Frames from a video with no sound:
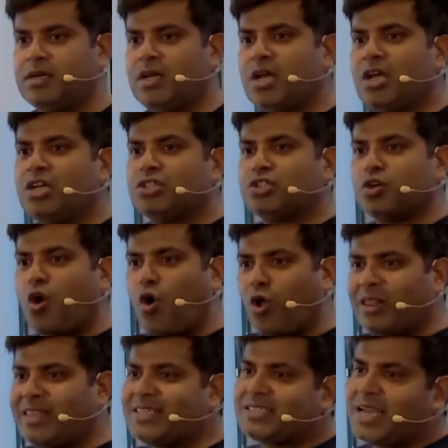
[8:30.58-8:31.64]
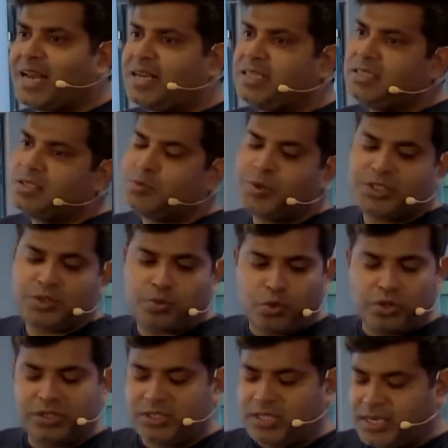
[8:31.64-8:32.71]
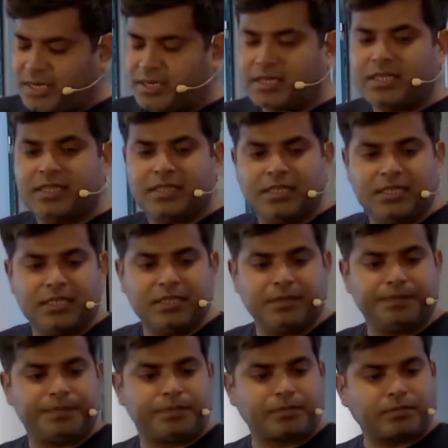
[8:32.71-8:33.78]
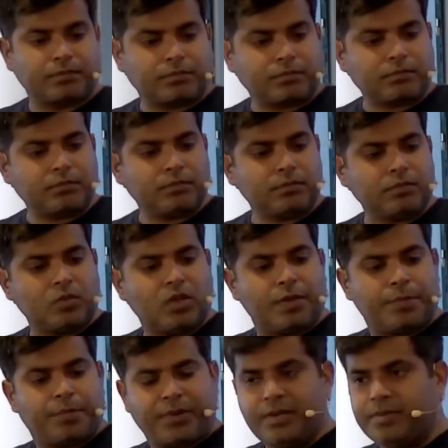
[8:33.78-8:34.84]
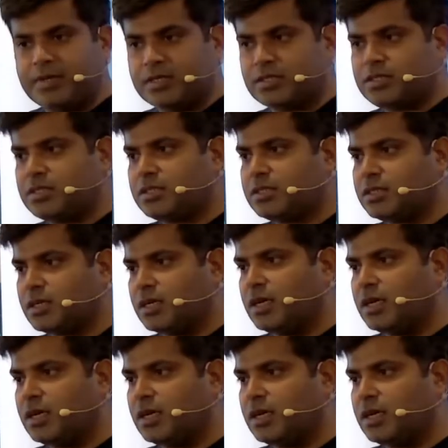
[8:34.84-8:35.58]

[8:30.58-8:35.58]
So all the challenges which was there in the previous